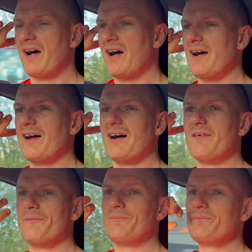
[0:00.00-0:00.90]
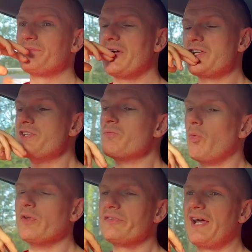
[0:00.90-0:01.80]
I
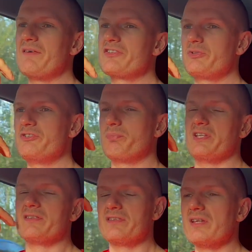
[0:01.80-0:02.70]
didn't want to have the sweets, but